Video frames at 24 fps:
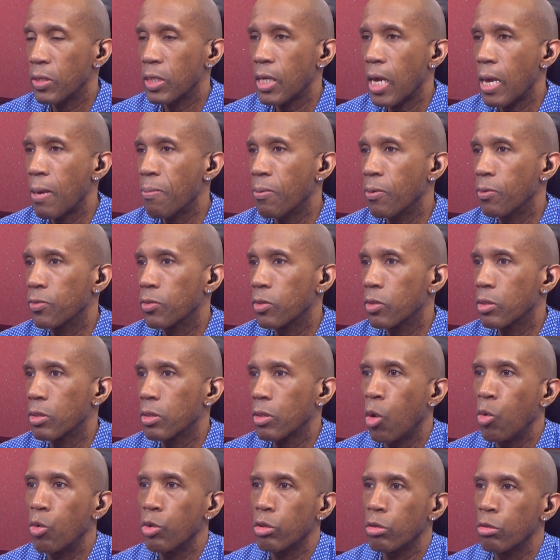a type of
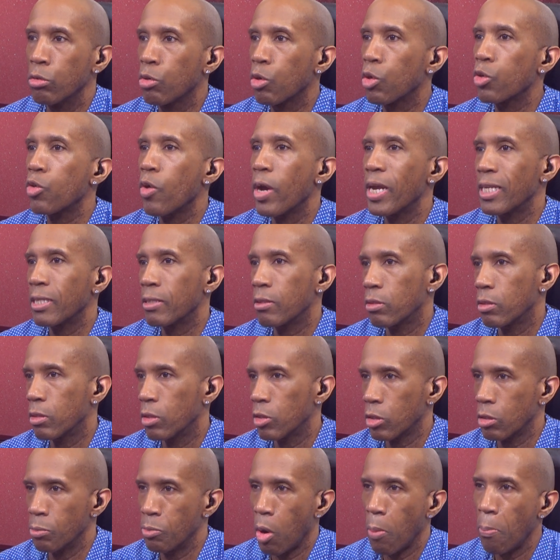social credit
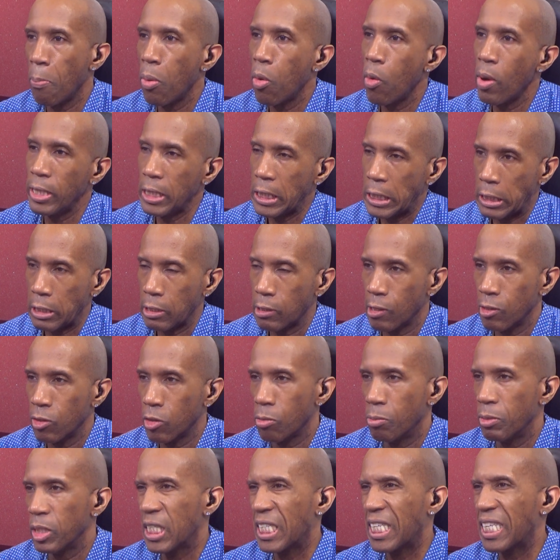system or point
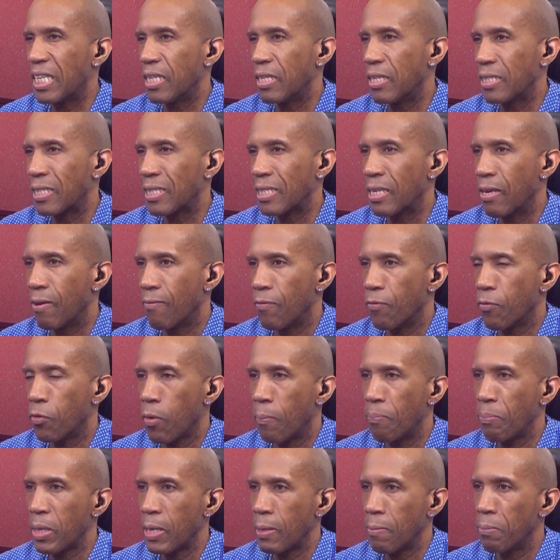system is
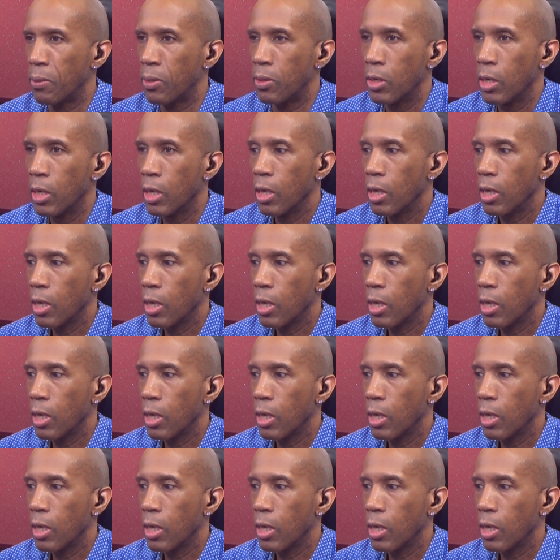given for people